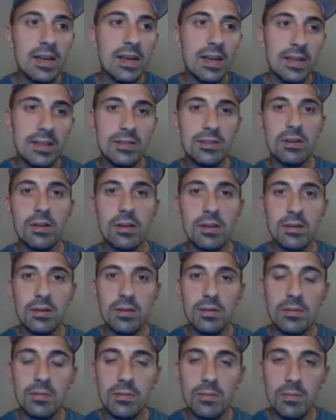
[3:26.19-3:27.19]
and start
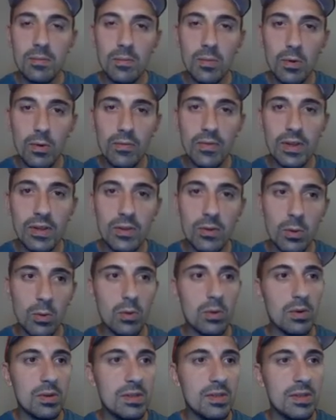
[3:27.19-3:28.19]
moving
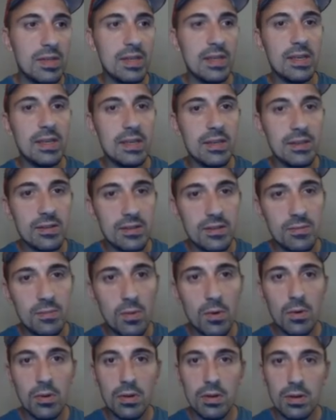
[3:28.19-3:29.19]
towards the
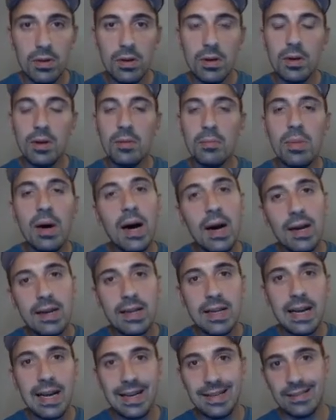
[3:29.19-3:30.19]
smaller
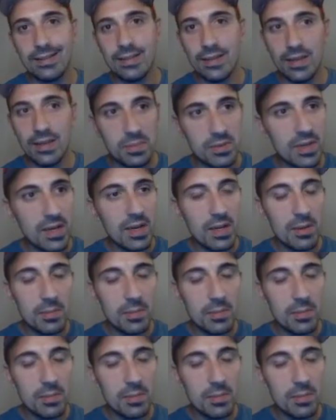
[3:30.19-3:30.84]
podcast types,